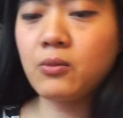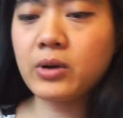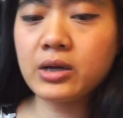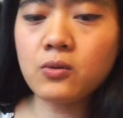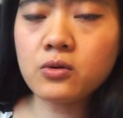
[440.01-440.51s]

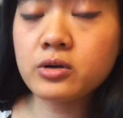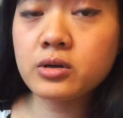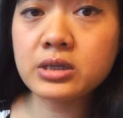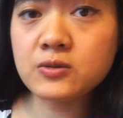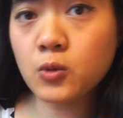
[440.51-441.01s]
What I
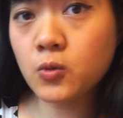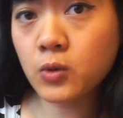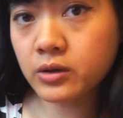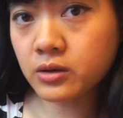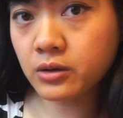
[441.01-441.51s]
ordered is more
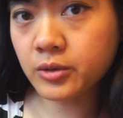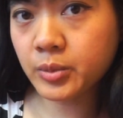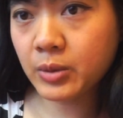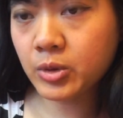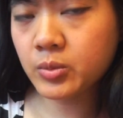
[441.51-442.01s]
watercolor
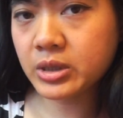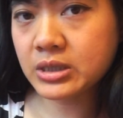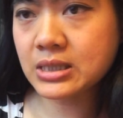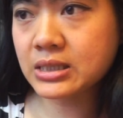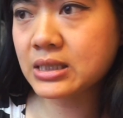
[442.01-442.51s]
paper
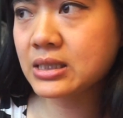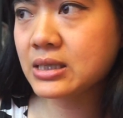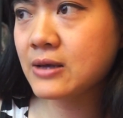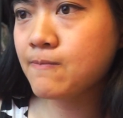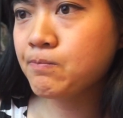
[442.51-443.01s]
because I needed
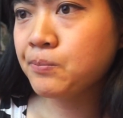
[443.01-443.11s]
it.